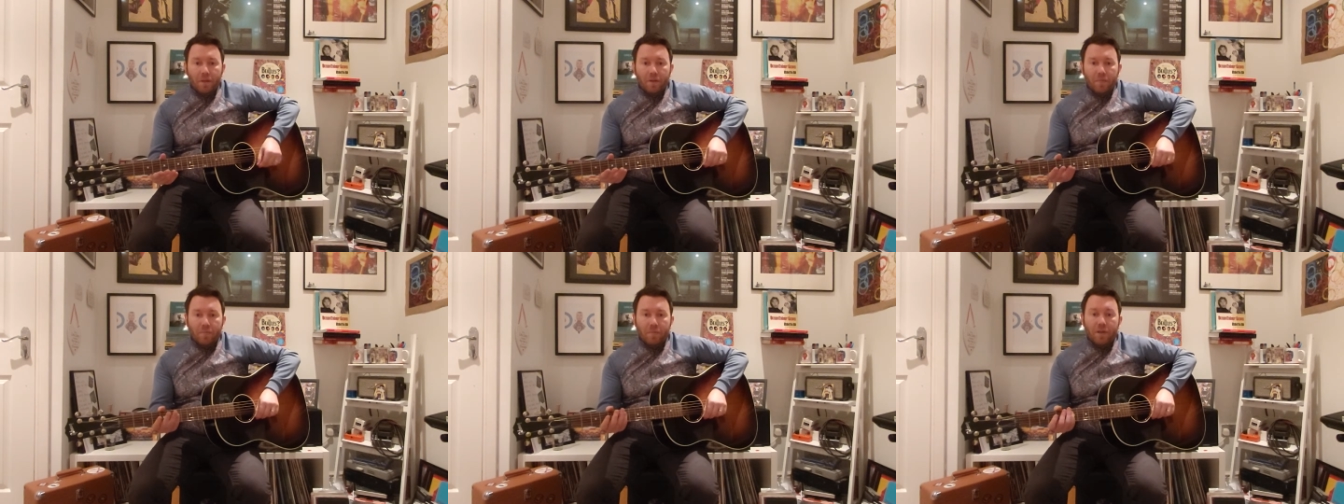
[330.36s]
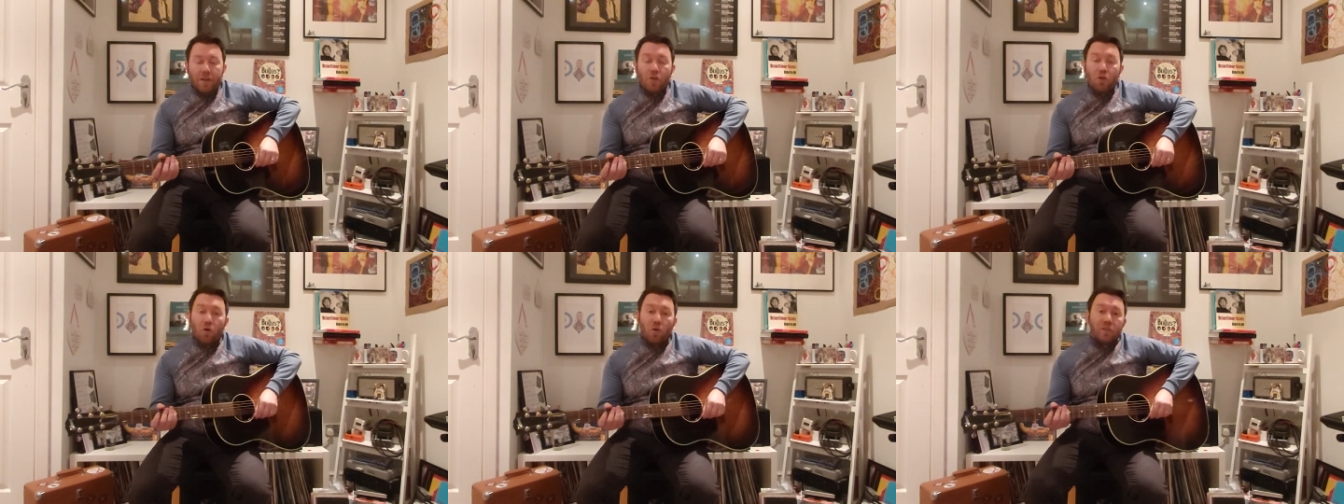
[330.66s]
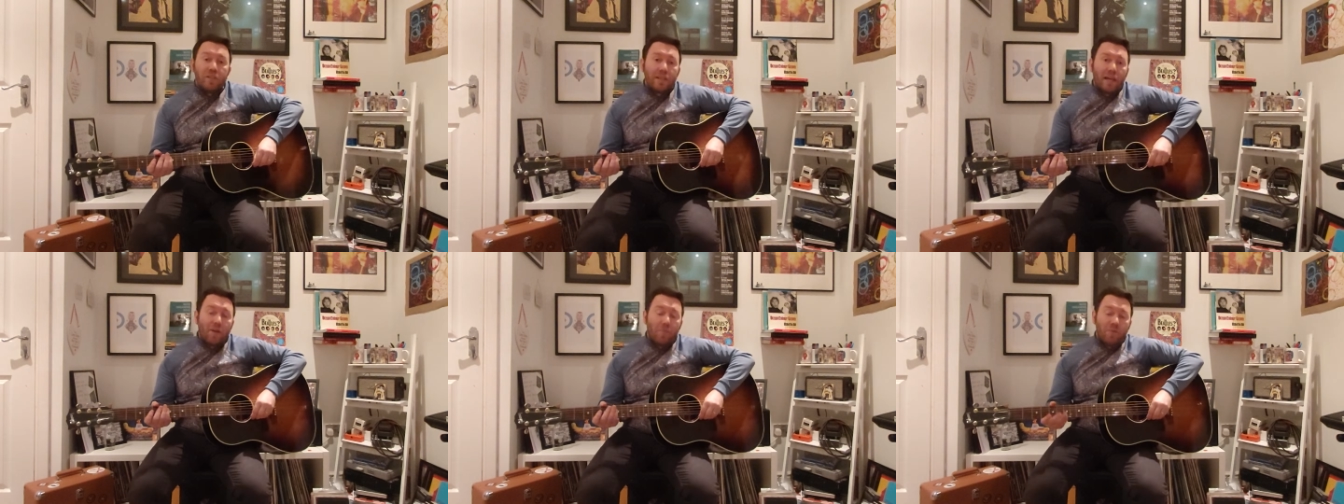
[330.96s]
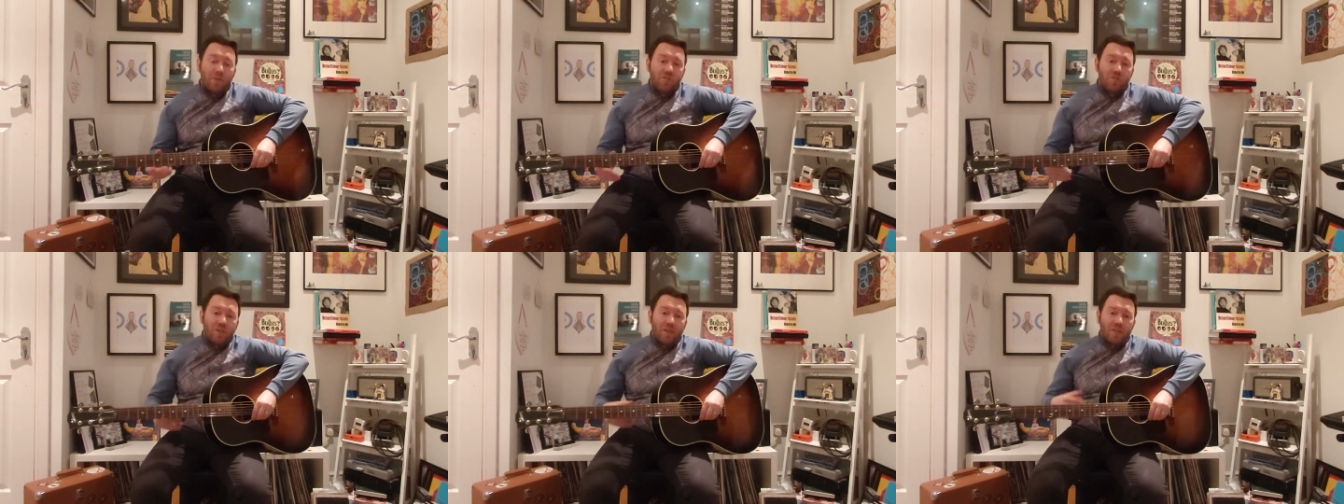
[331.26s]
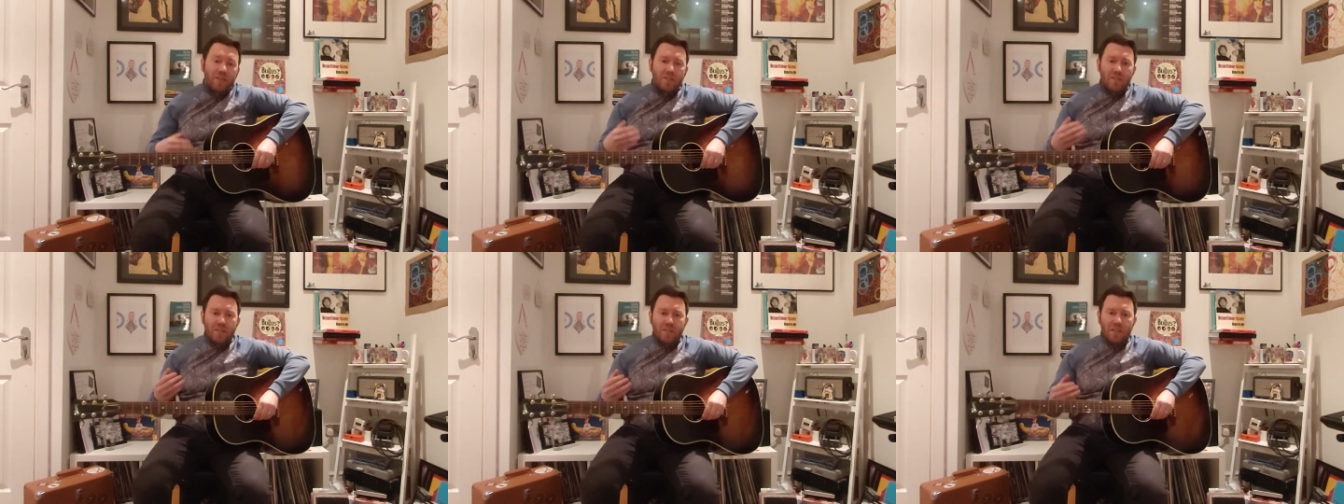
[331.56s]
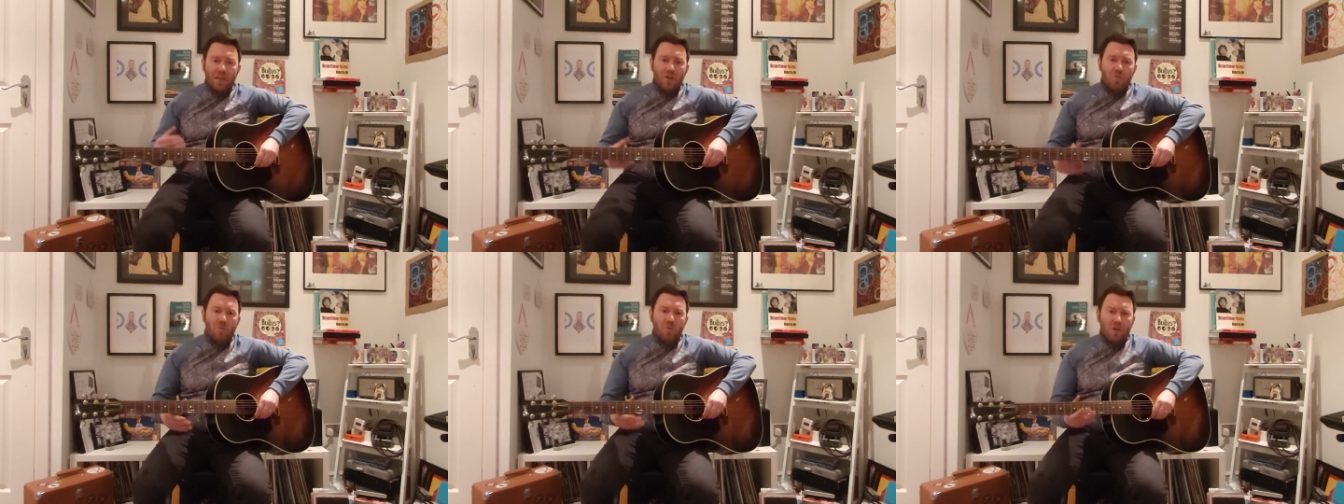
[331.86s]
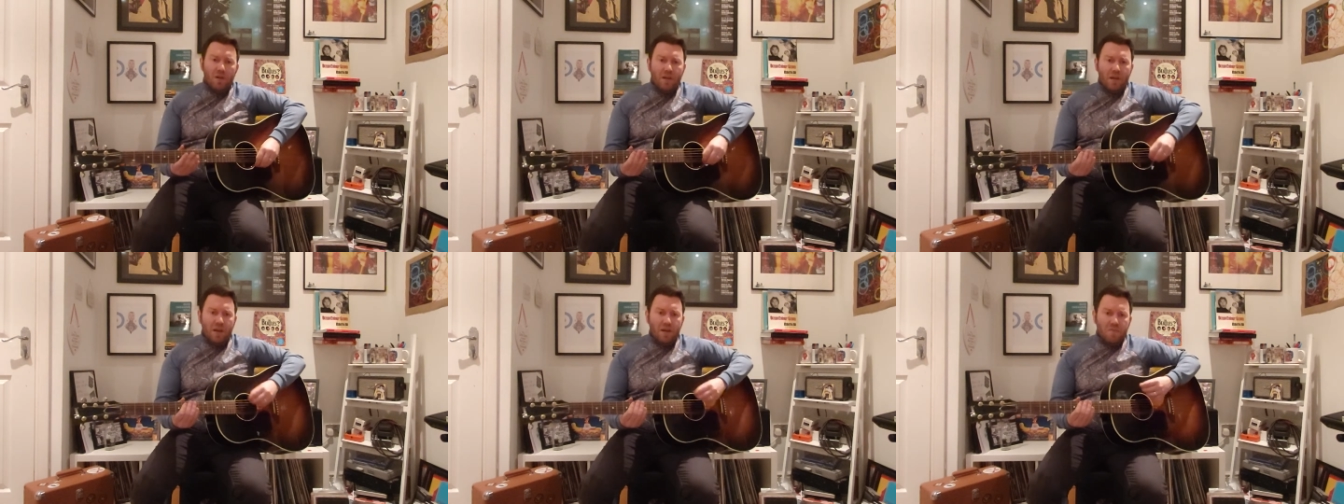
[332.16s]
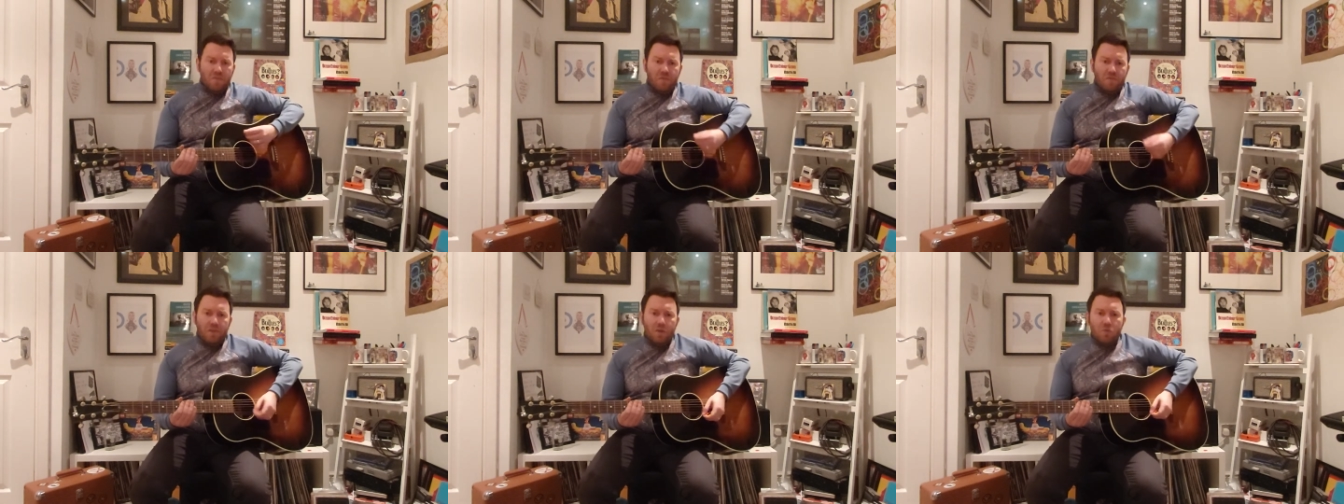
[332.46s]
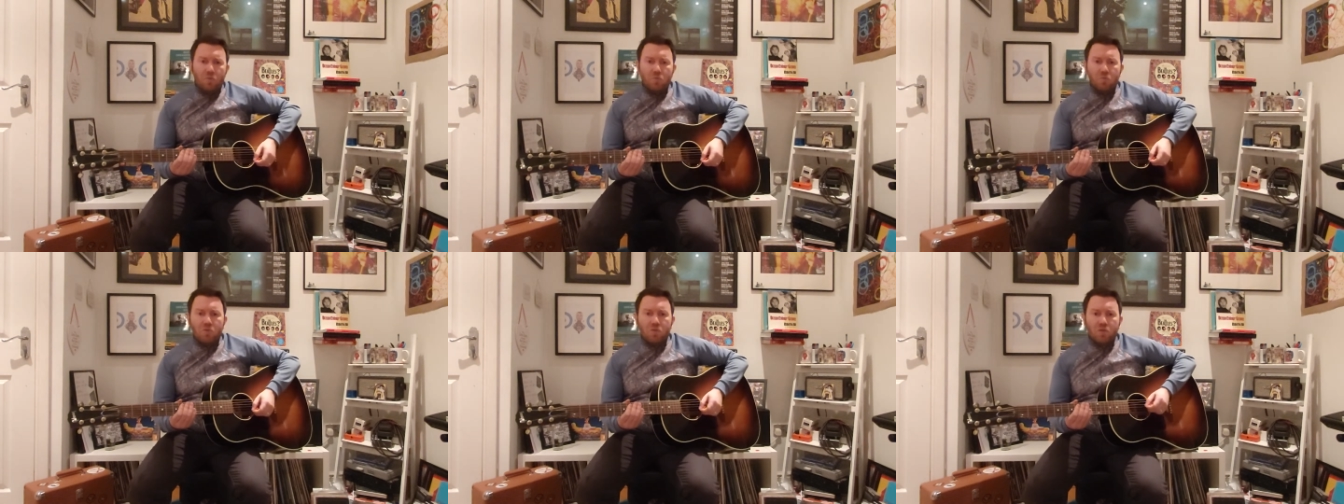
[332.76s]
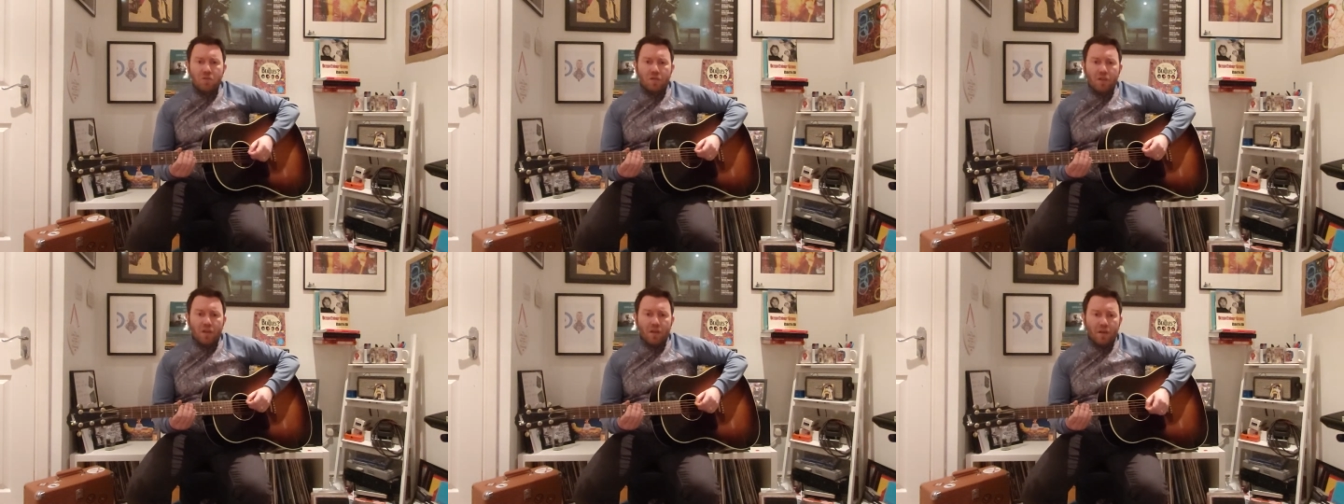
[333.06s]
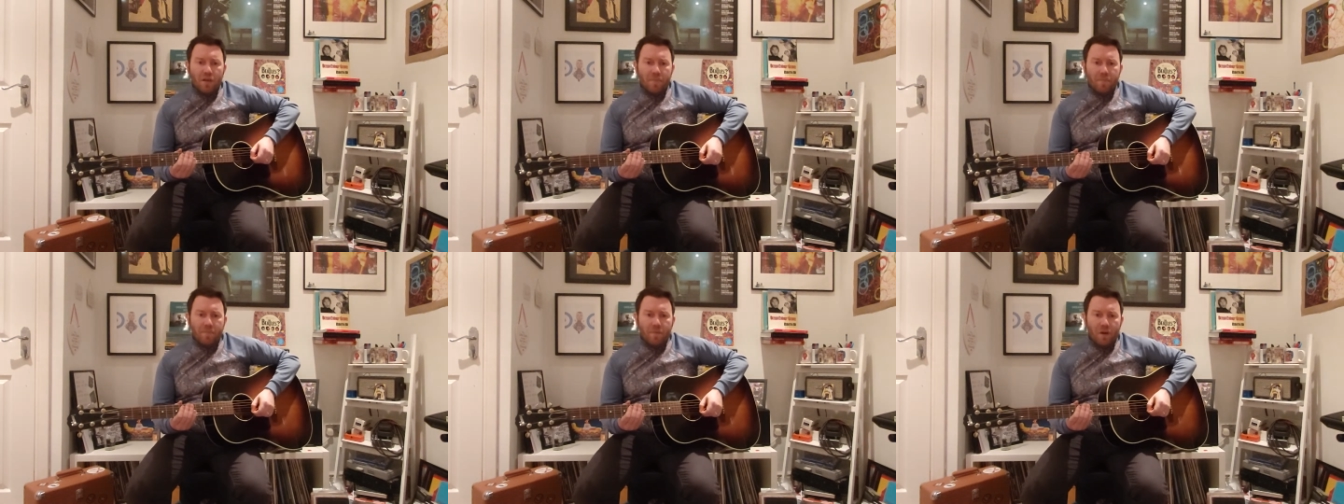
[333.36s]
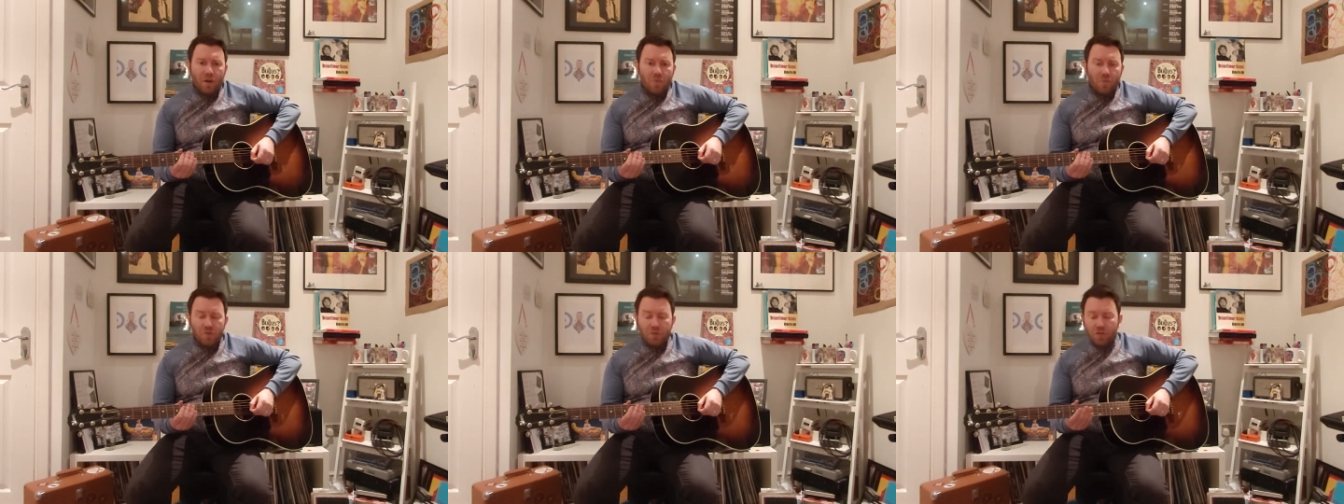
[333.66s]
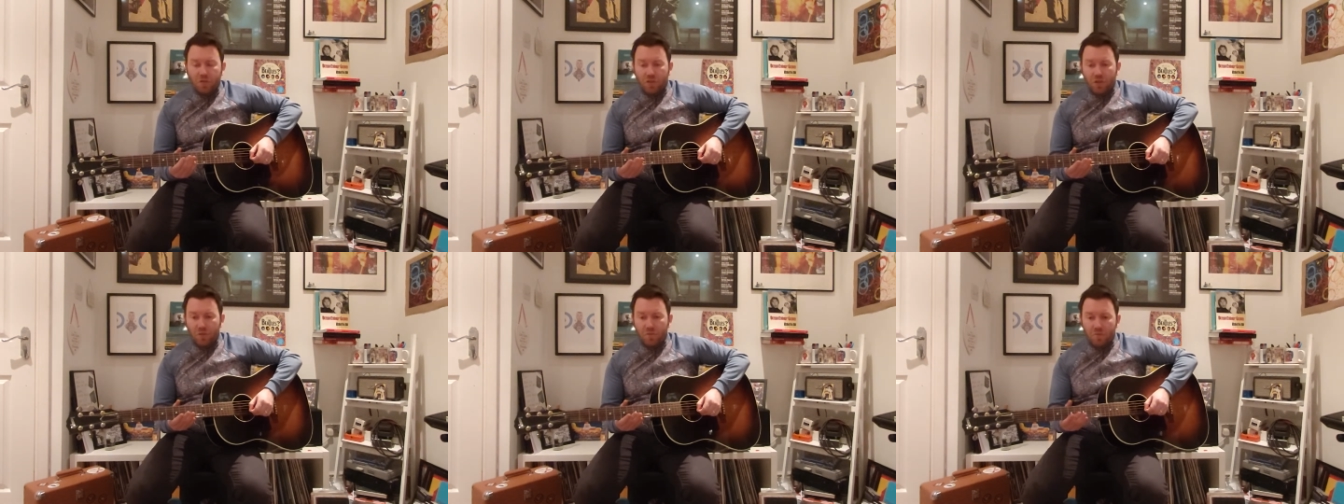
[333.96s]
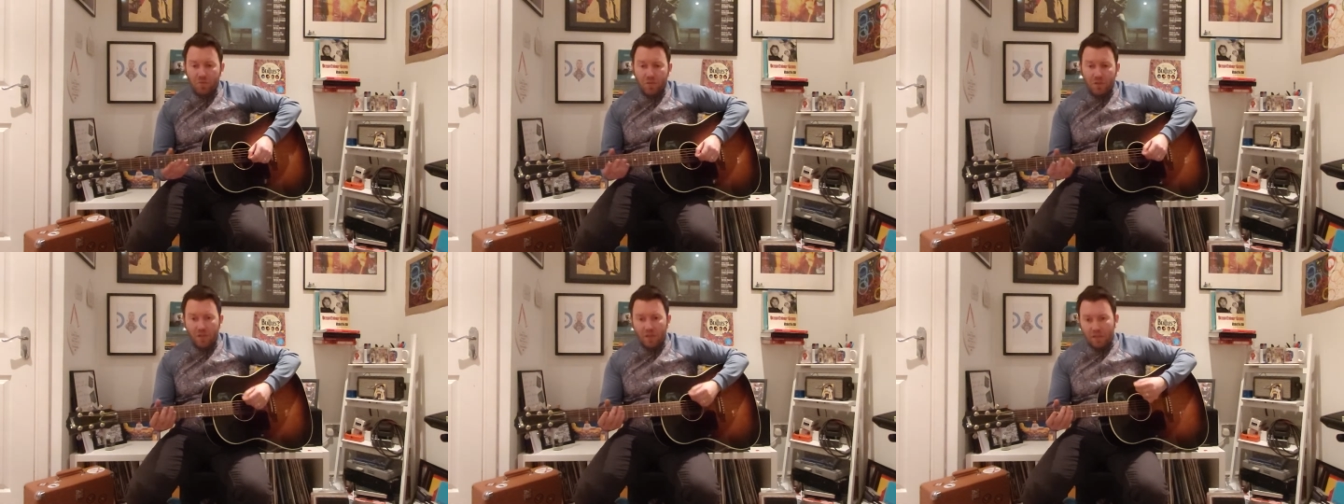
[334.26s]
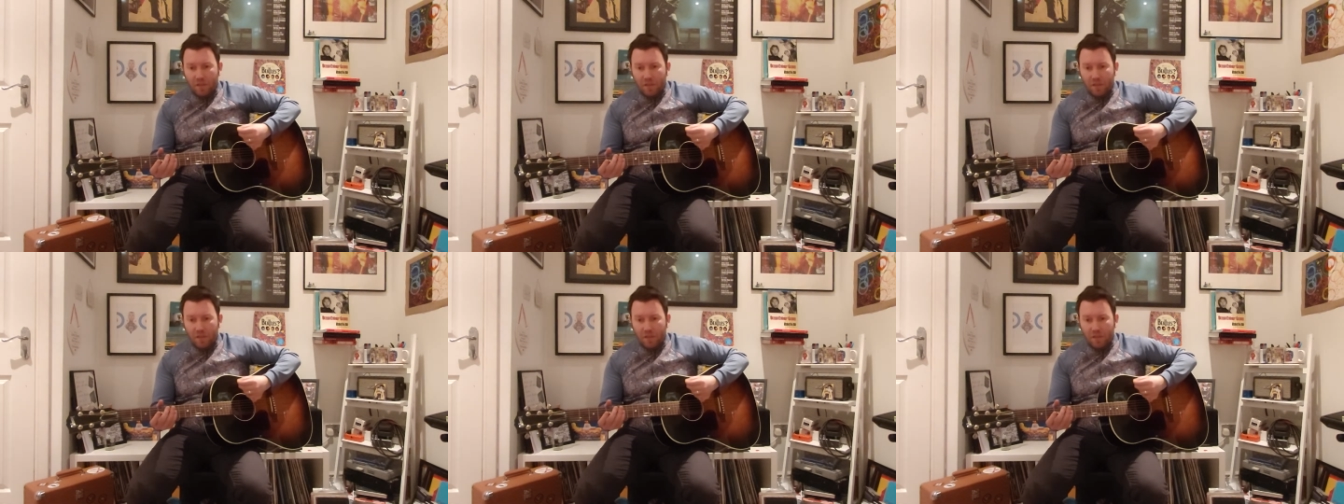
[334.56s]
making contact with the strings and see how it feels, how it sounds.